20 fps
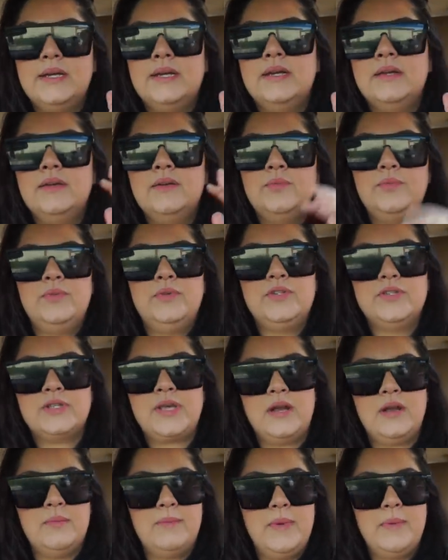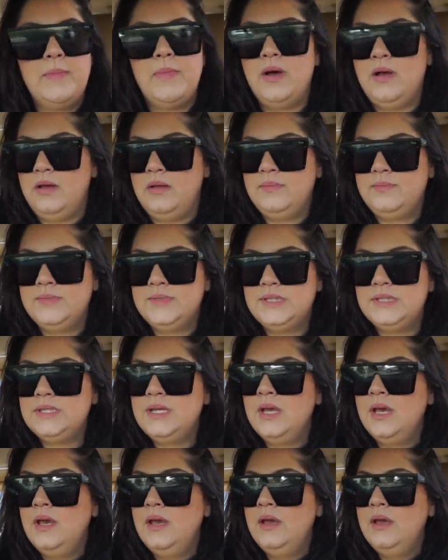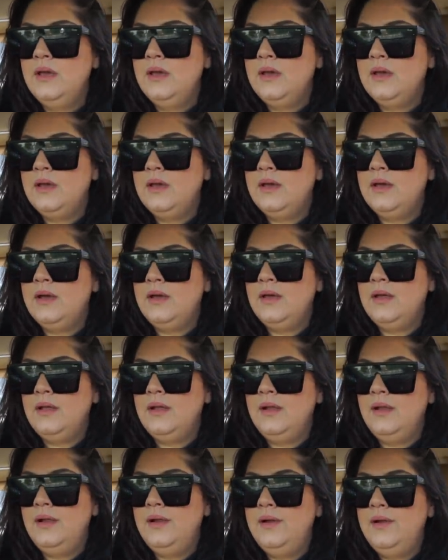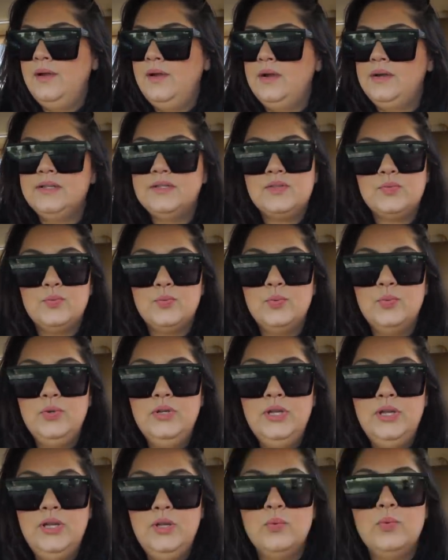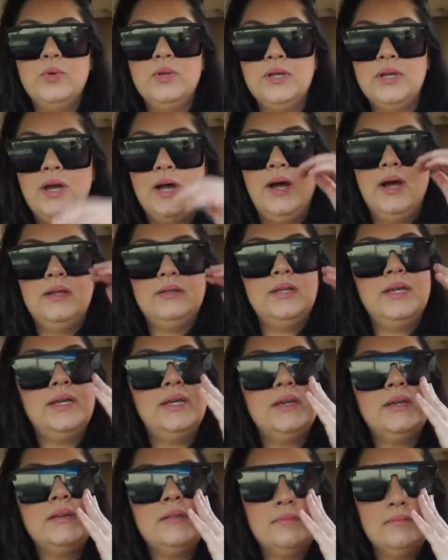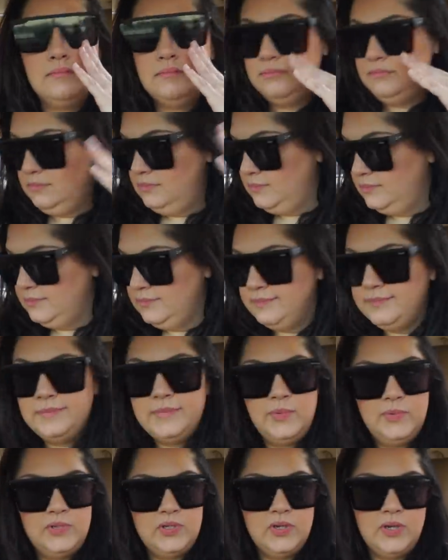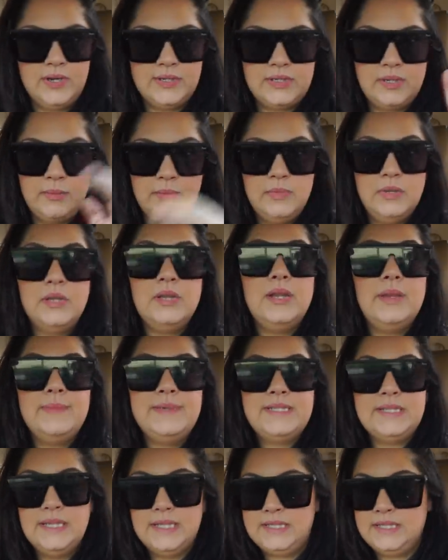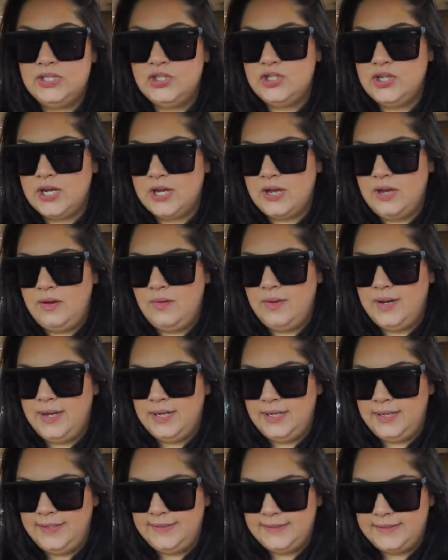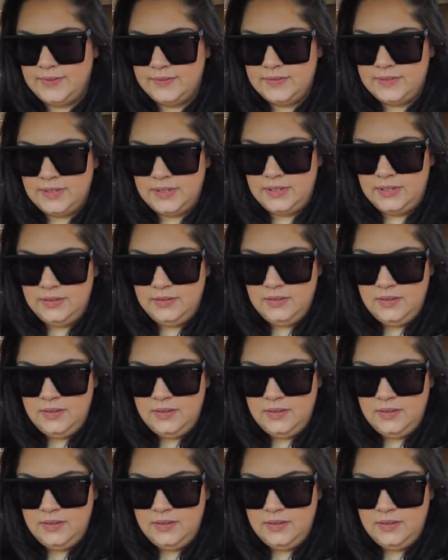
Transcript: I just got out of my mom's. Uh, and it's really, really hot. Like, let me tell you guys how, let me, let's check how hot it is outside.